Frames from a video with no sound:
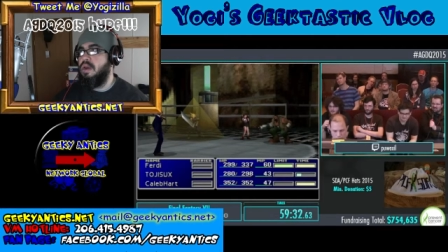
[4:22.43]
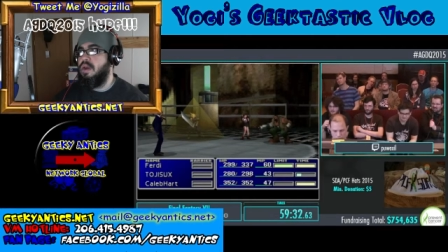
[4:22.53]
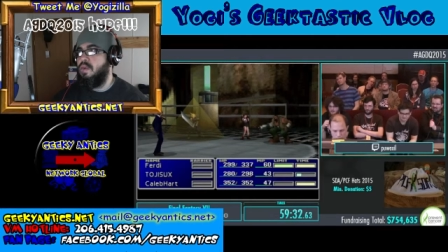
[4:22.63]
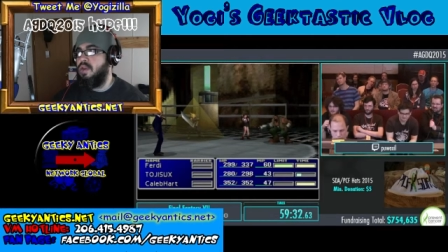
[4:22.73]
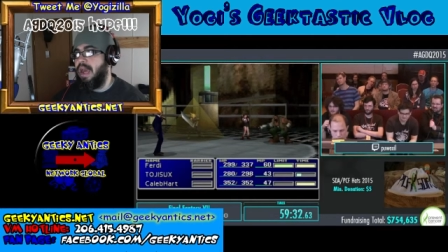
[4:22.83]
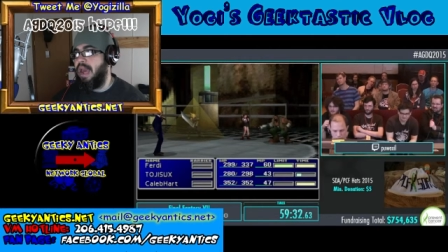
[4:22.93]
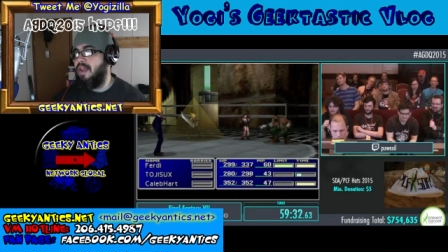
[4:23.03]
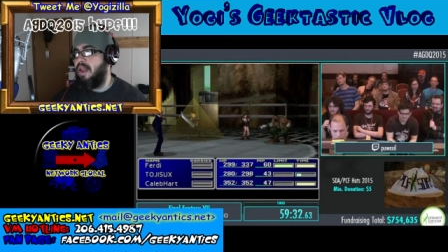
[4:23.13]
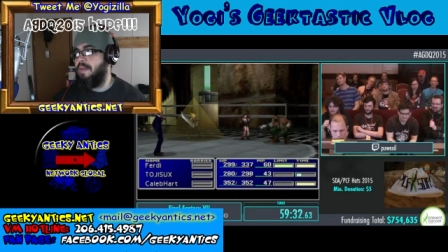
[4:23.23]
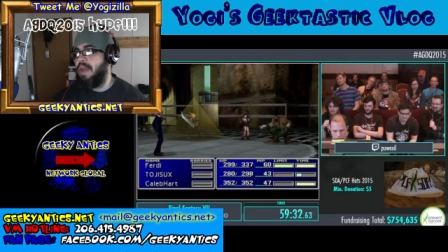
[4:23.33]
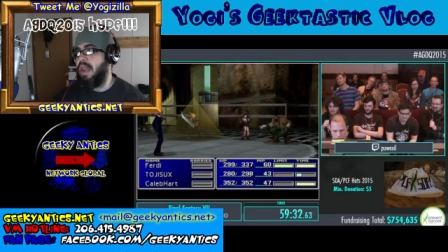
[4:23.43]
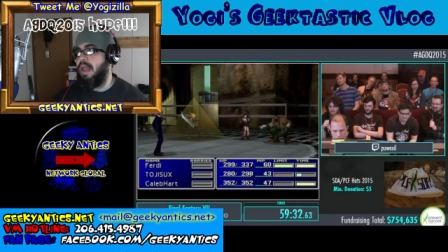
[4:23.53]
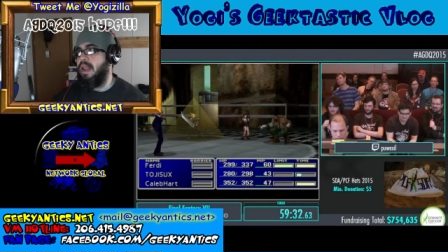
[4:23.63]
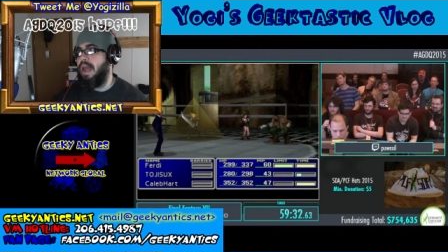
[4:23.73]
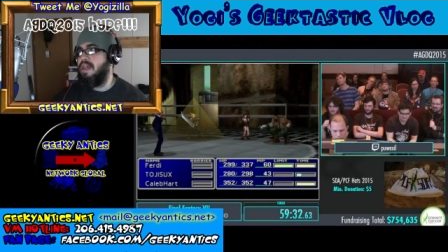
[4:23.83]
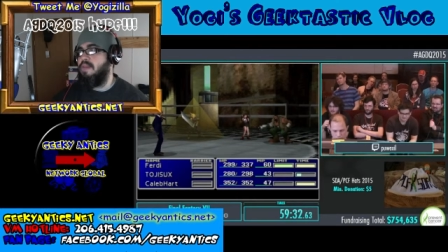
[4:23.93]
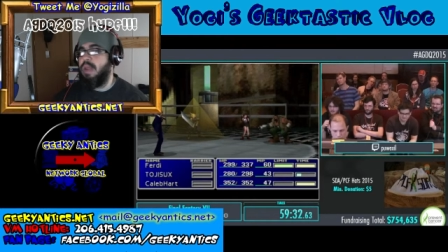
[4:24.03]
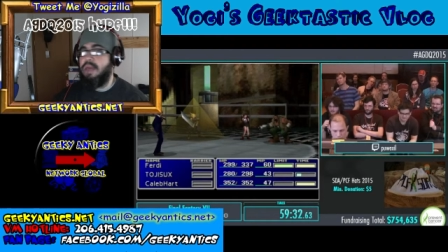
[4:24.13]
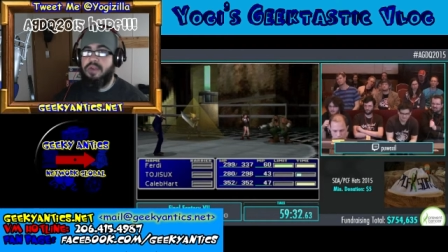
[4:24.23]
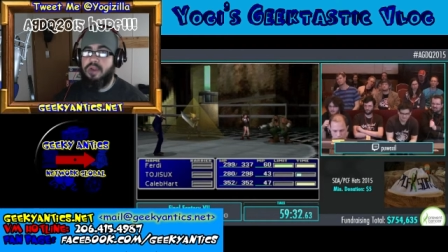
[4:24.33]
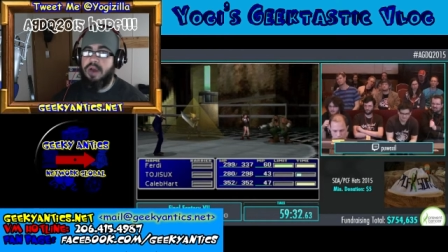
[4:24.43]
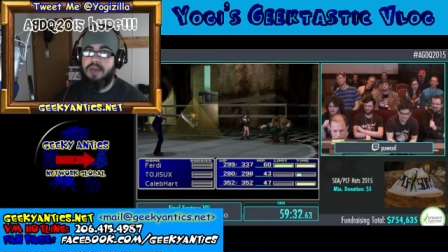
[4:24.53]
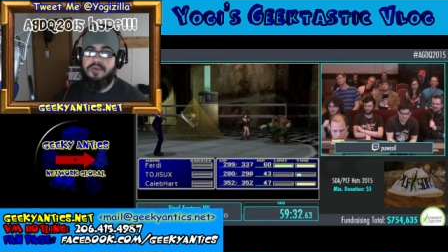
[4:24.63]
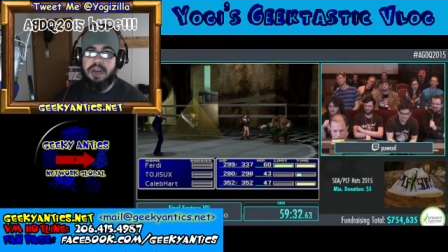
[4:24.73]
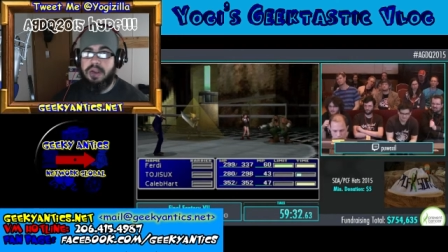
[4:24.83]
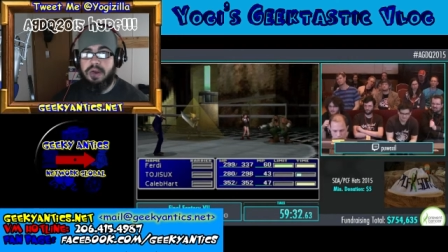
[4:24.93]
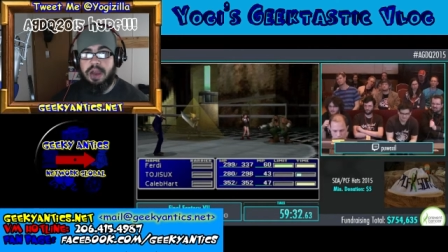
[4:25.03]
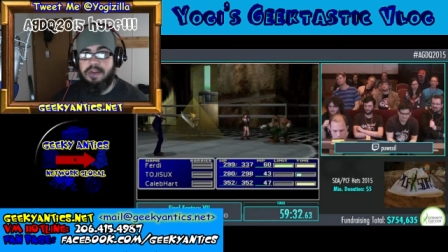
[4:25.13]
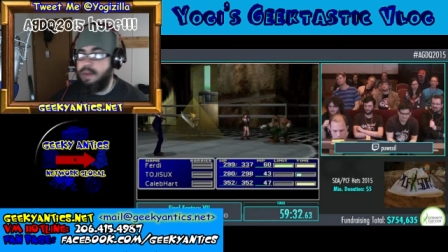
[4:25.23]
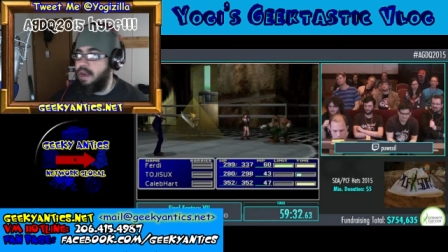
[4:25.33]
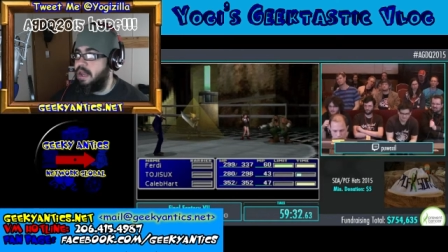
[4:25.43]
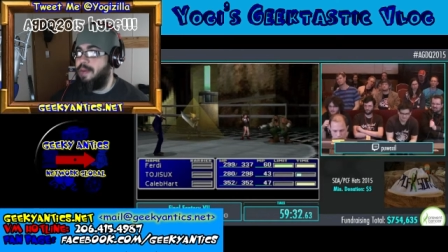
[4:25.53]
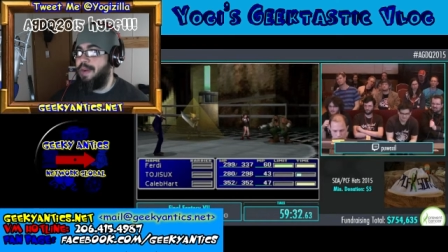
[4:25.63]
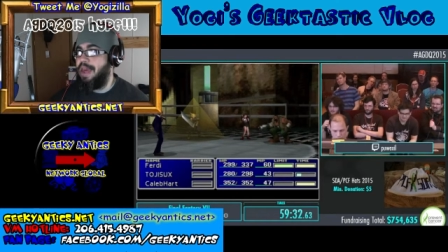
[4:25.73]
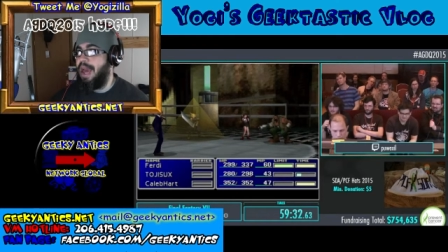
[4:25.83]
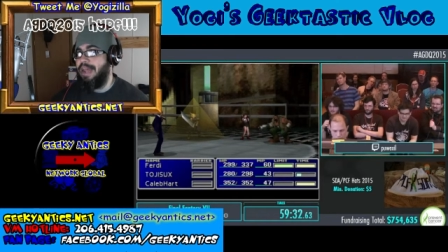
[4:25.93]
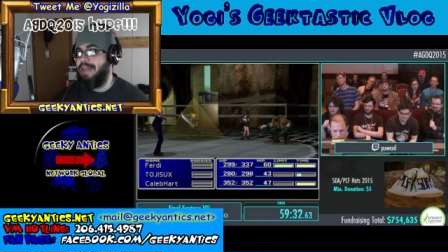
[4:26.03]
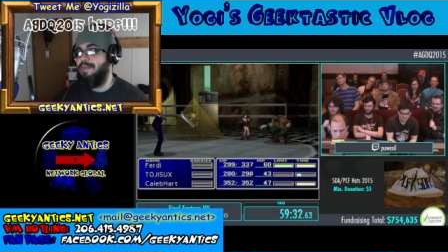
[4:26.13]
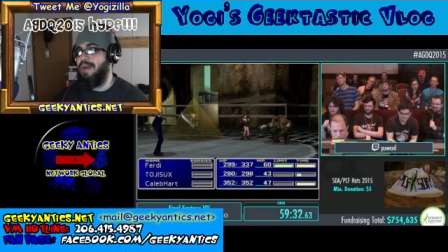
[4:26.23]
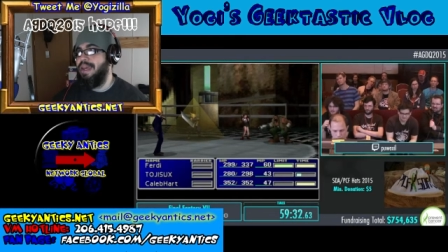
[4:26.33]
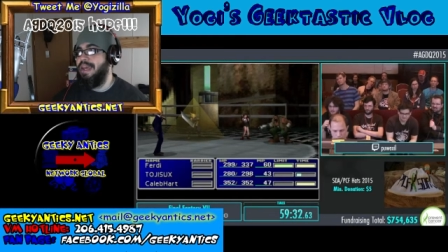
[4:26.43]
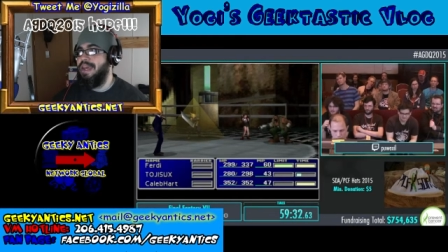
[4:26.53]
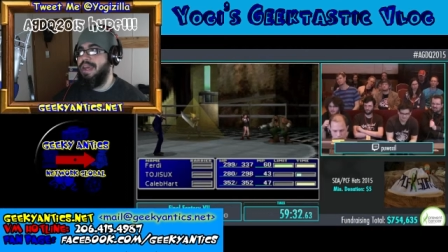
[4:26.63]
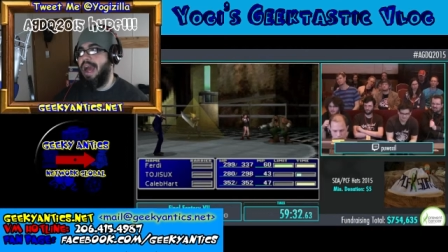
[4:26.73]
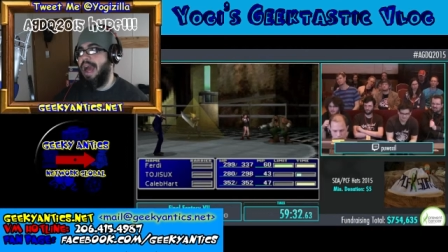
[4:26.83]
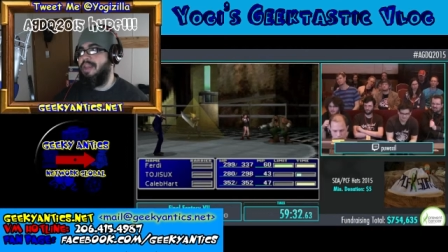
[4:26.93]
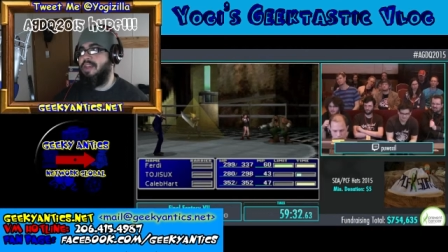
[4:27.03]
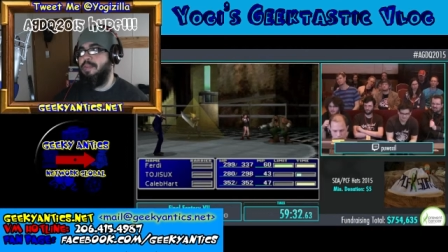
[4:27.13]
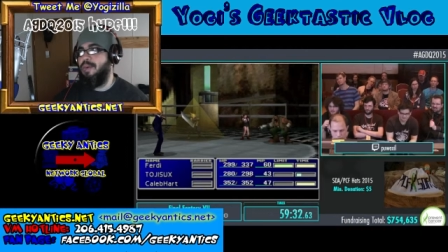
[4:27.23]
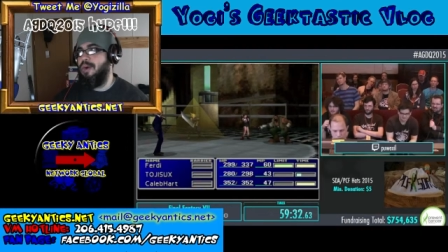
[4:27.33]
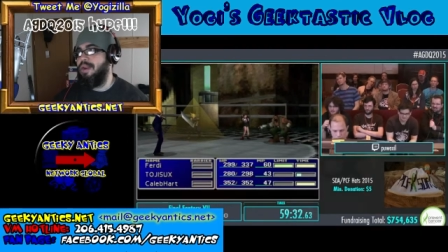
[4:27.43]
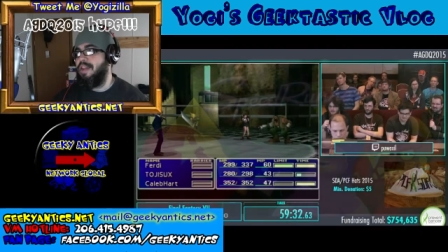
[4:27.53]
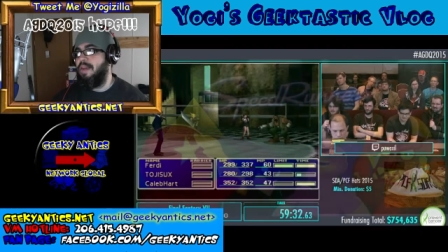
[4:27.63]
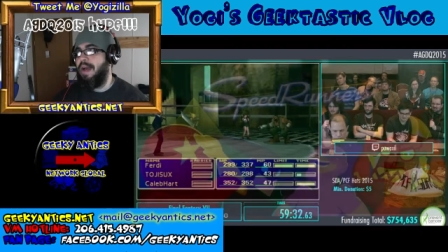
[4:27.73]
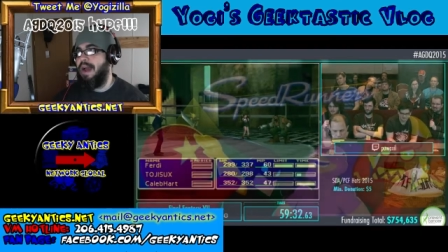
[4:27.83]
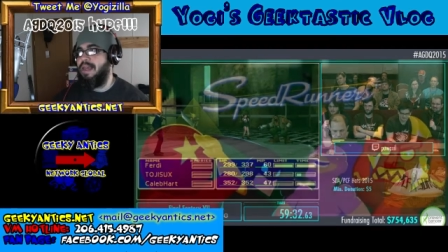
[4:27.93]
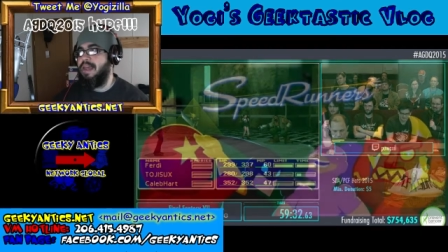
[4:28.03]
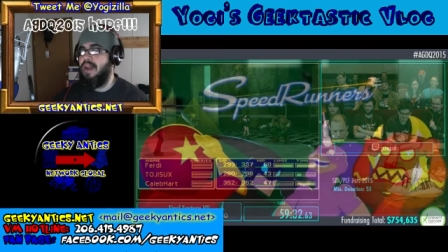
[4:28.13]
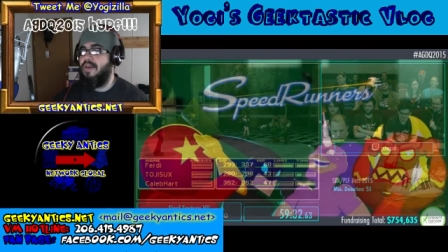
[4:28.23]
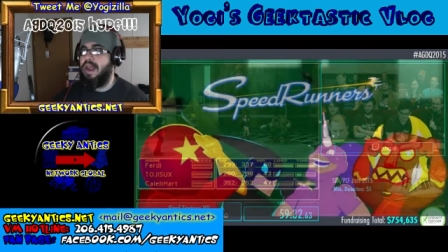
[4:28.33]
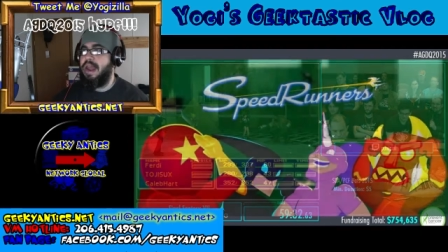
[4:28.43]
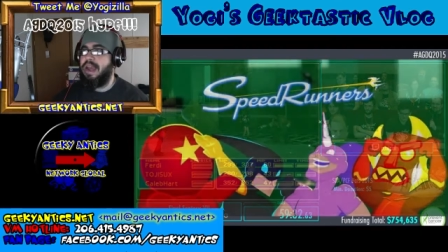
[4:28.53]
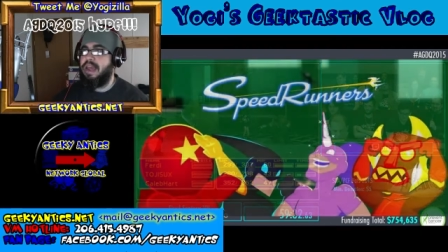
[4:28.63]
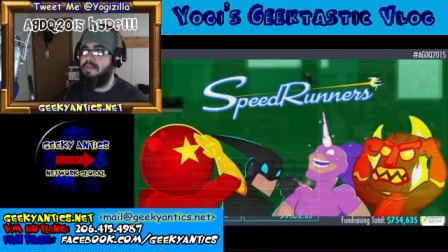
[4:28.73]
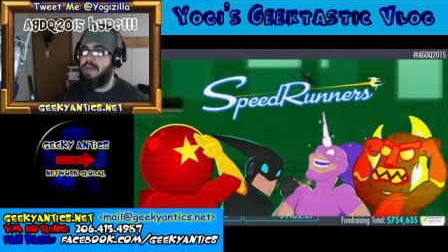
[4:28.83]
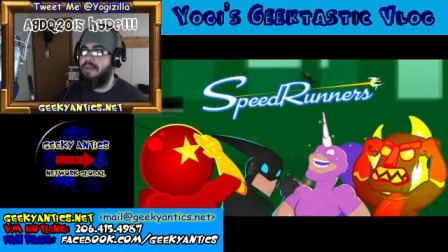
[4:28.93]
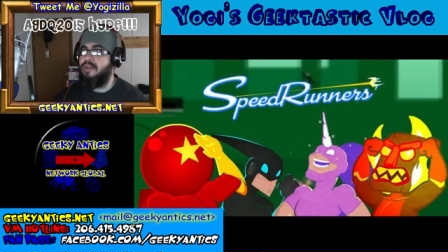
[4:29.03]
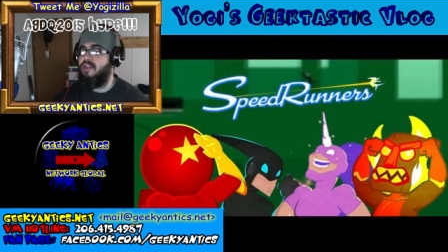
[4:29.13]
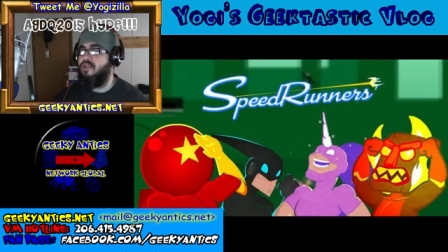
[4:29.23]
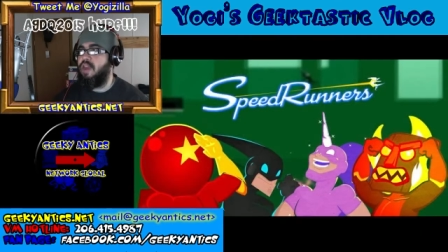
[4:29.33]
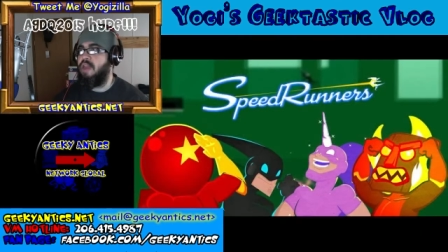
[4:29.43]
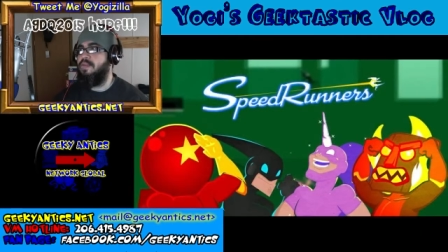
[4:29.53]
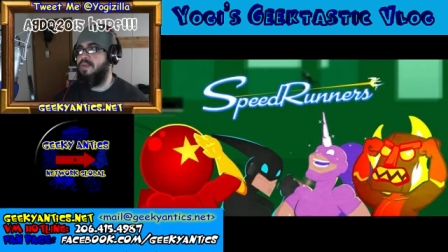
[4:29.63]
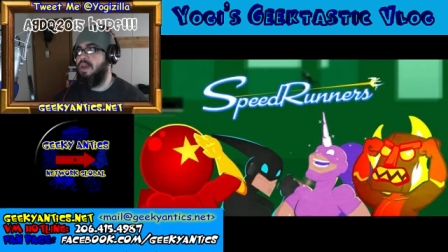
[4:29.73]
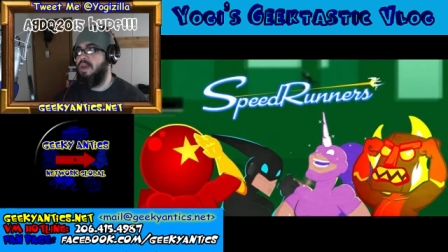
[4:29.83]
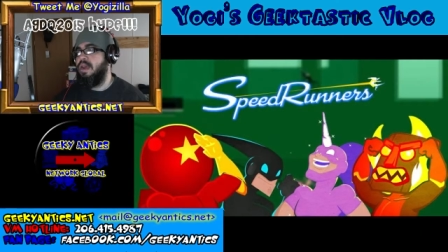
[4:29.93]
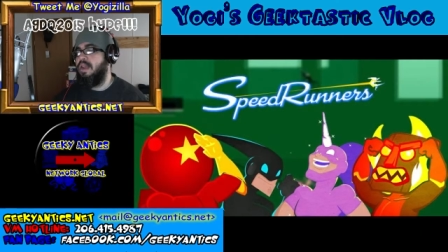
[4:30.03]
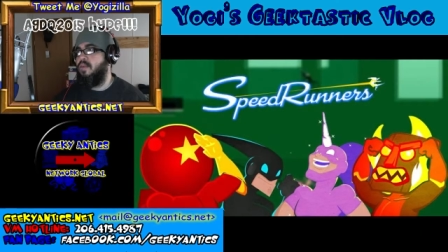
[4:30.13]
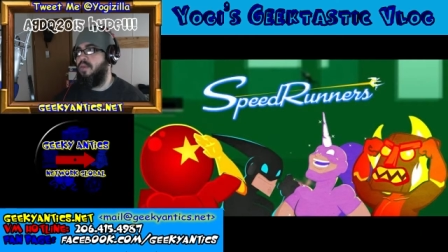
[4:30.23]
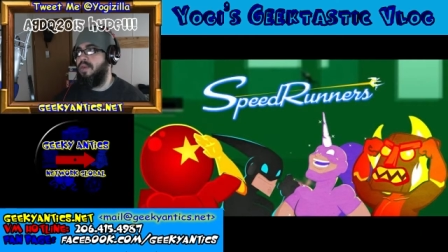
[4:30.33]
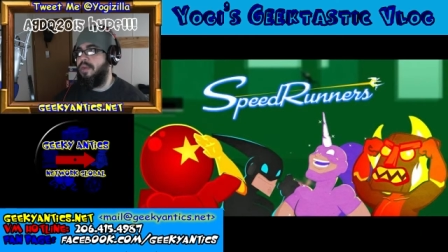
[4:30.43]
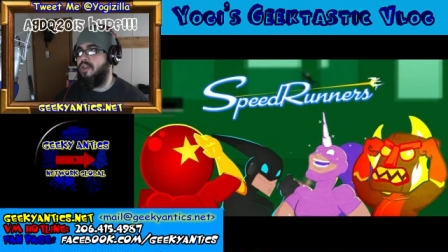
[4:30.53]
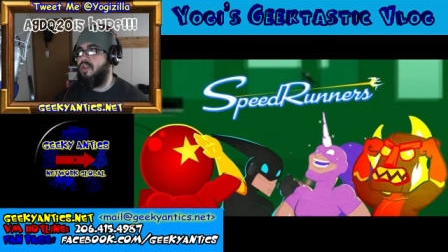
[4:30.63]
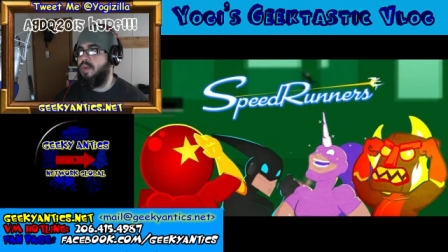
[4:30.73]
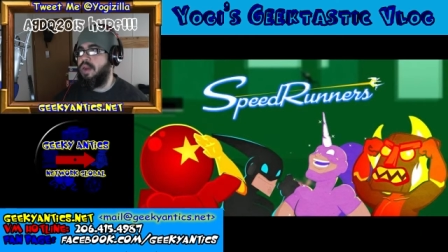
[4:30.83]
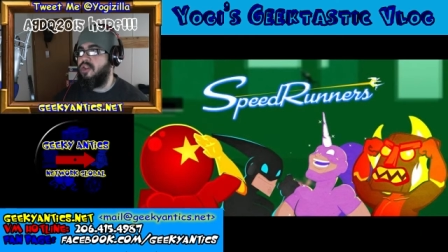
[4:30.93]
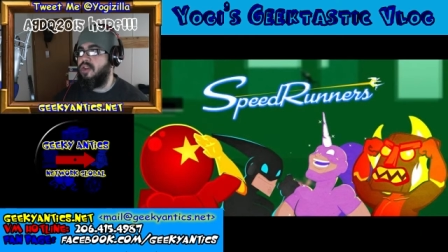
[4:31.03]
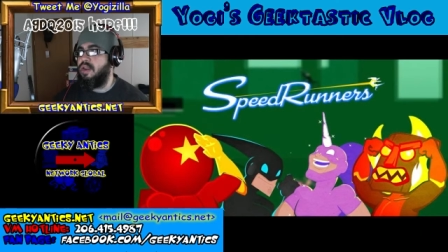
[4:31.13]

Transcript: which I ended up getting the last minute, even though I really don't have the money, to be honest. But I had to support this somehow. I said, all right, I can get some games to stream. It's a win-win situation.